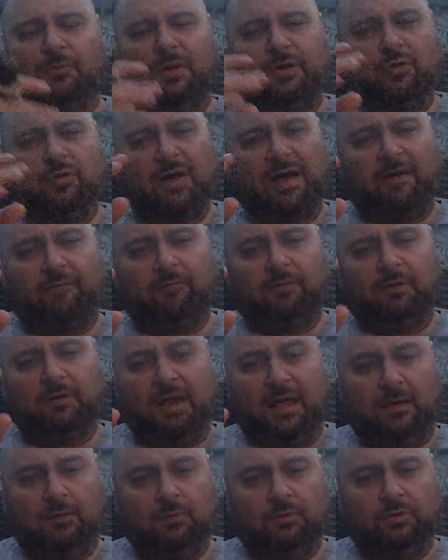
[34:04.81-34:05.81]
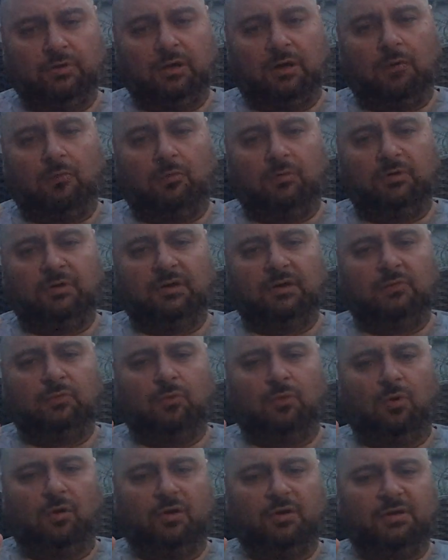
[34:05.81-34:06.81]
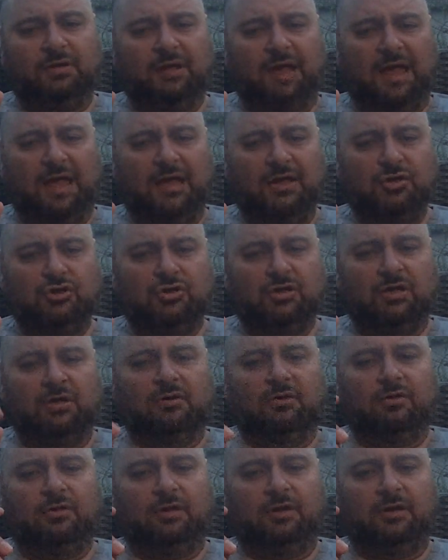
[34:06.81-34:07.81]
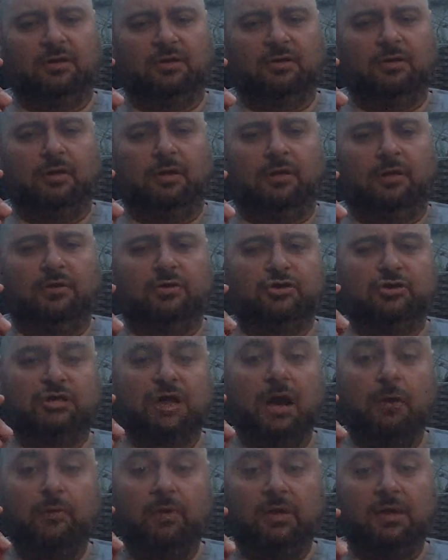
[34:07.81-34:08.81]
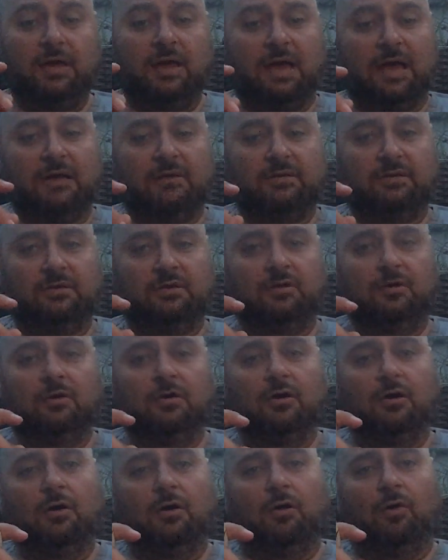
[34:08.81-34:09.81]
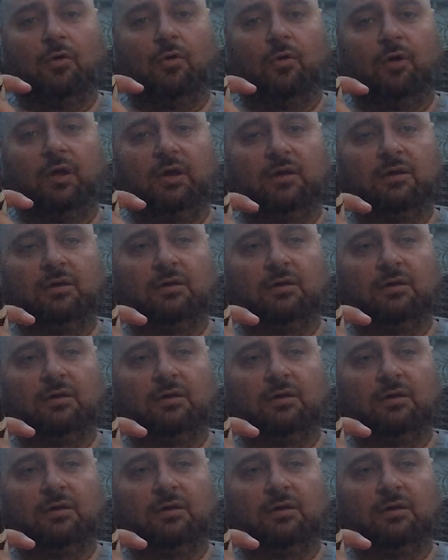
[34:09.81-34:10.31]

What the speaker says: you have an Edward that was aged in a sherry cask or in